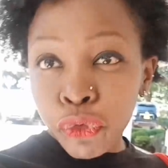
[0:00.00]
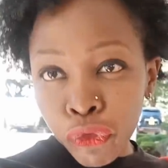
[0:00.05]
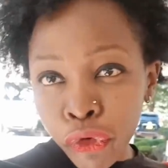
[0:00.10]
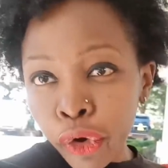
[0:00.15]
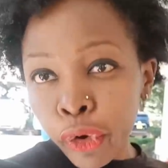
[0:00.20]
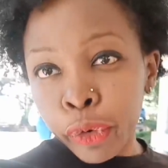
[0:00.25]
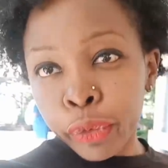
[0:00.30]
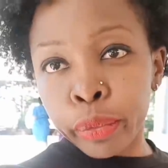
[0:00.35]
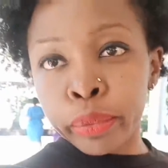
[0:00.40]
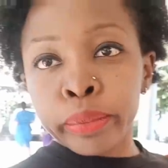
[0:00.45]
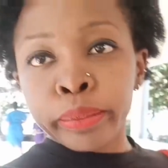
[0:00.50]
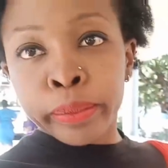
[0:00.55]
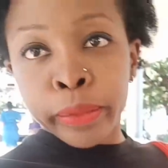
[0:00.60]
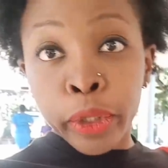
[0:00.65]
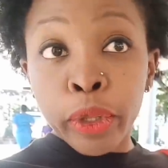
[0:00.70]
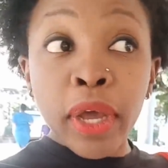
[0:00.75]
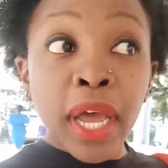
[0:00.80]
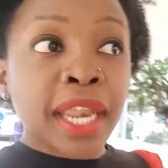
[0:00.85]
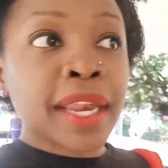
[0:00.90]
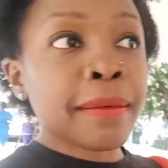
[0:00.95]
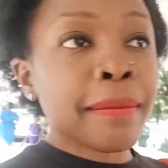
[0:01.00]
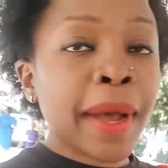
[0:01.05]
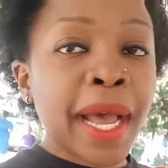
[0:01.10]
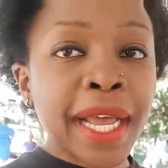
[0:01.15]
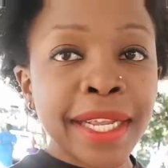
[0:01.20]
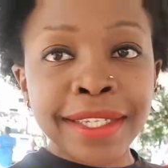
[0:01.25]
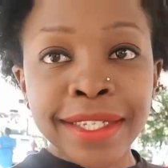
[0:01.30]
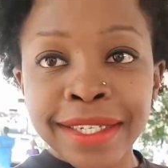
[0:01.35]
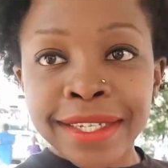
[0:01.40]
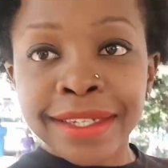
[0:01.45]
to 4. You can
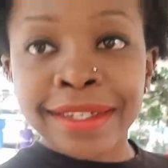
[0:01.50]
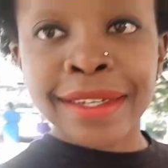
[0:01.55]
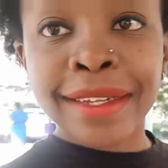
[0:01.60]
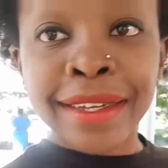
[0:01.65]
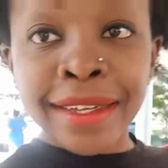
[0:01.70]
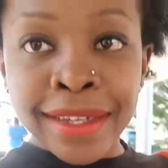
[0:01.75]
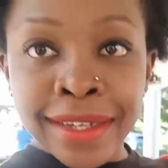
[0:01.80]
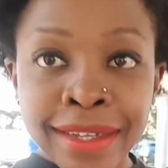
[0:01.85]
imagine.